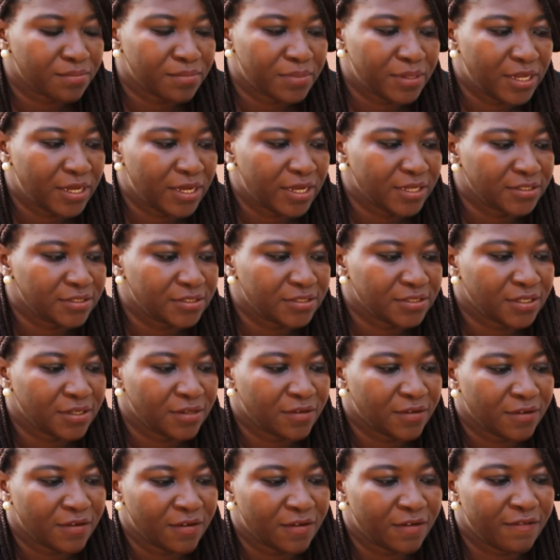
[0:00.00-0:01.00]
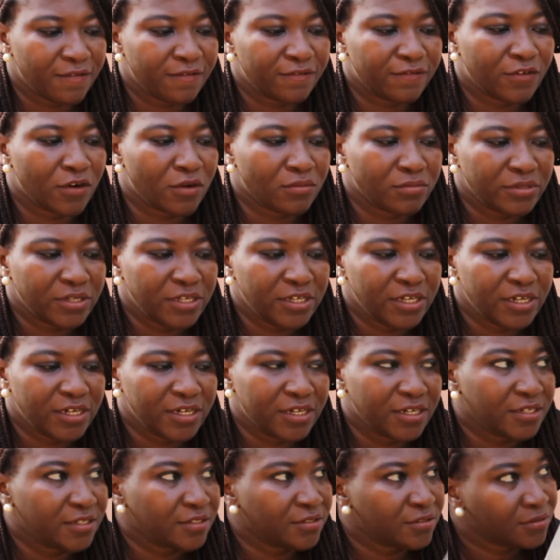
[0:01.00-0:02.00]
plants from
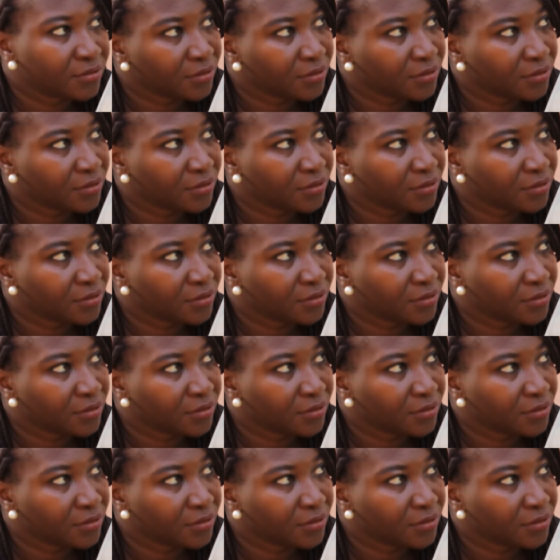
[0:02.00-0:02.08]
here